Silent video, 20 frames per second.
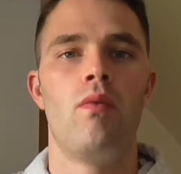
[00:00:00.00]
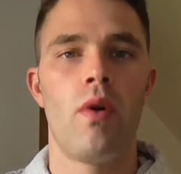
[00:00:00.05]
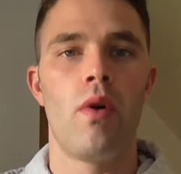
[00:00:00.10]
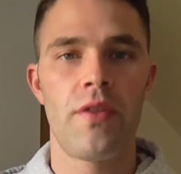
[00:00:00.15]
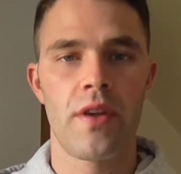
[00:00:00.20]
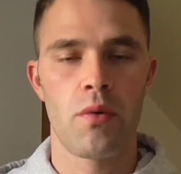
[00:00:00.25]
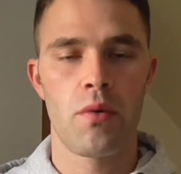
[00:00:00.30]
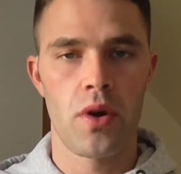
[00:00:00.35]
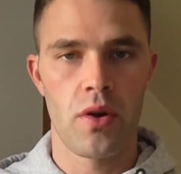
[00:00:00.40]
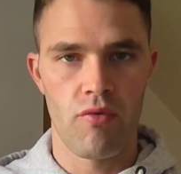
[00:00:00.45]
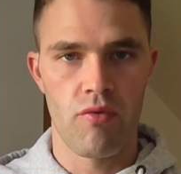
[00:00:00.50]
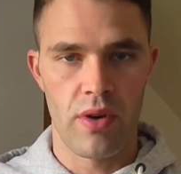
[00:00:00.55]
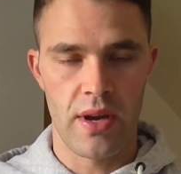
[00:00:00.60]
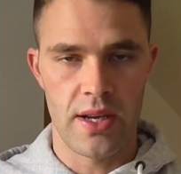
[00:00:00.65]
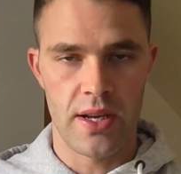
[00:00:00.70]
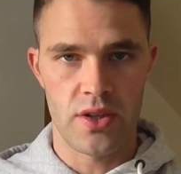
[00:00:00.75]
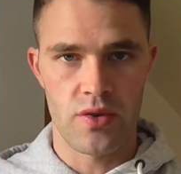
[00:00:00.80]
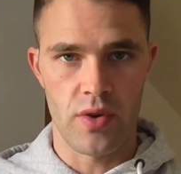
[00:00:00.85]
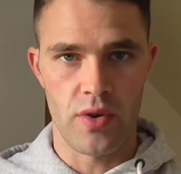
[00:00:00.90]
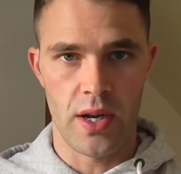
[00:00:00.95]
one thing I want to
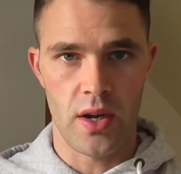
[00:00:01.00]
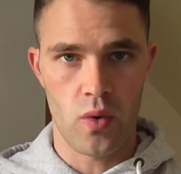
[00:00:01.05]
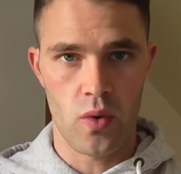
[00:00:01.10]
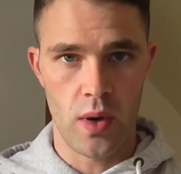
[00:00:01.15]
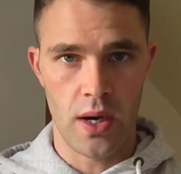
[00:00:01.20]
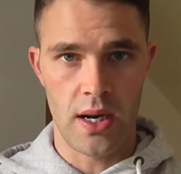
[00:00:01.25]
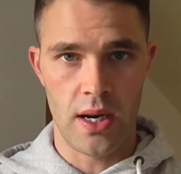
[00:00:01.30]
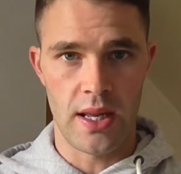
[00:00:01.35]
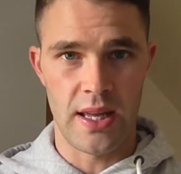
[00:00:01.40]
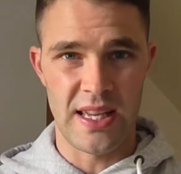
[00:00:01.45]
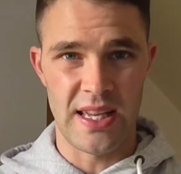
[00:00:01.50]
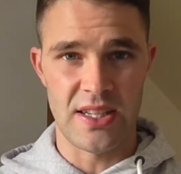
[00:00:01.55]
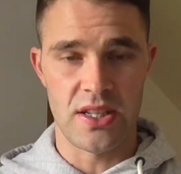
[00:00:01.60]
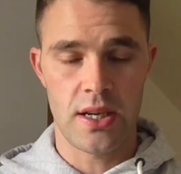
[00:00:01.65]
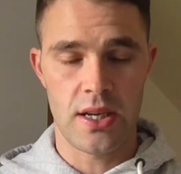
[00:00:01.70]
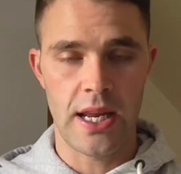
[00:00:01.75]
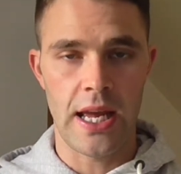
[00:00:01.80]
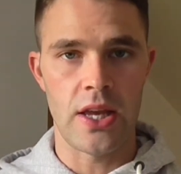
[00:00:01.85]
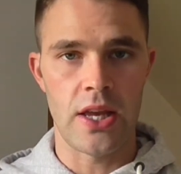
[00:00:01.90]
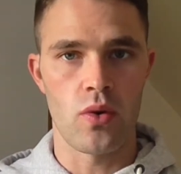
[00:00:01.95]
reiterate quickly is
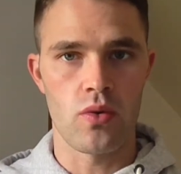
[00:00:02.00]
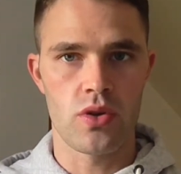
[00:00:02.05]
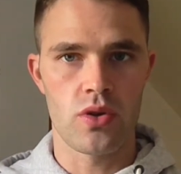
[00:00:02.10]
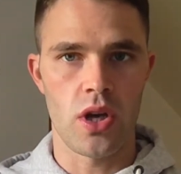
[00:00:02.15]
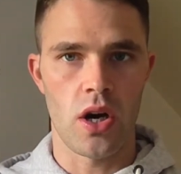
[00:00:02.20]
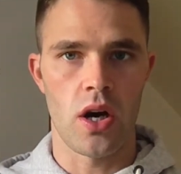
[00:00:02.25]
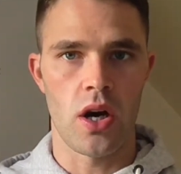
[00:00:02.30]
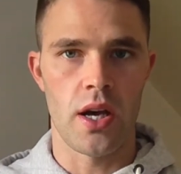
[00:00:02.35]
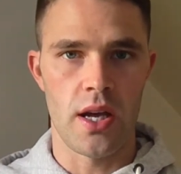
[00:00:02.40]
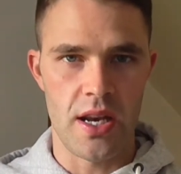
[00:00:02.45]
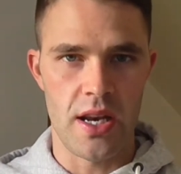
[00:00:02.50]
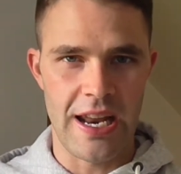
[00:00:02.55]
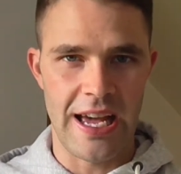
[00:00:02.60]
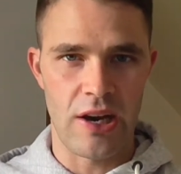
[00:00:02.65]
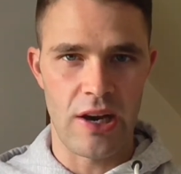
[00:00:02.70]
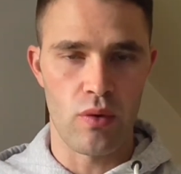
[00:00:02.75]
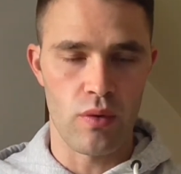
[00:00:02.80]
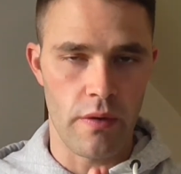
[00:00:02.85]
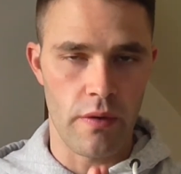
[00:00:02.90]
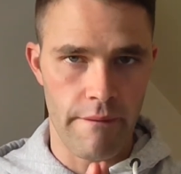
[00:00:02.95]
get your diet
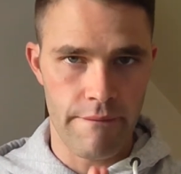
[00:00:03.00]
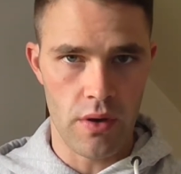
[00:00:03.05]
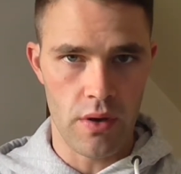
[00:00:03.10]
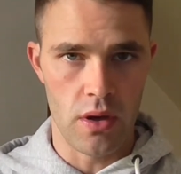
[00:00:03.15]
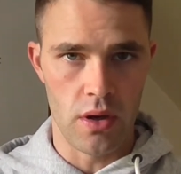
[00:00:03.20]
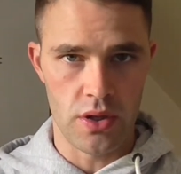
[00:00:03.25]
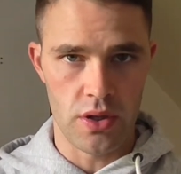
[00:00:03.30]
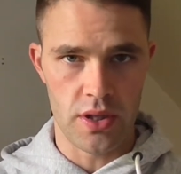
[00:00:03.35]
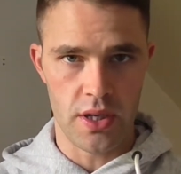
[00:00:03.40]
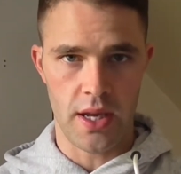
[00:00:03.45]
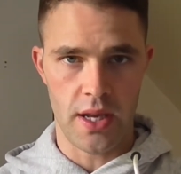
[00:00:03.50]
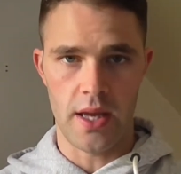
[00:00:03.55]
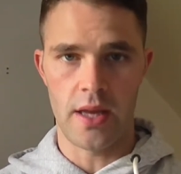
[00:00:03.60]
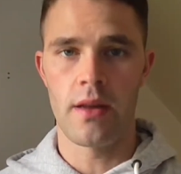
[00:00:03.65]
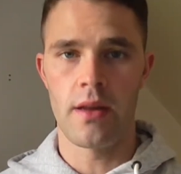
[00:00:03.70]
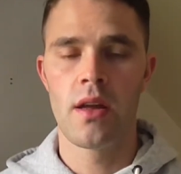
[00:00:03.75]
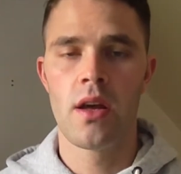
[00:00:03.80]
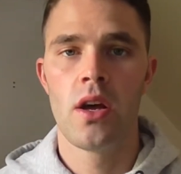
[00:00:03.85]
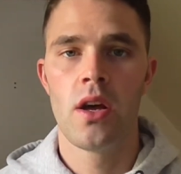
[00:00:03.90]
nailed first, okay?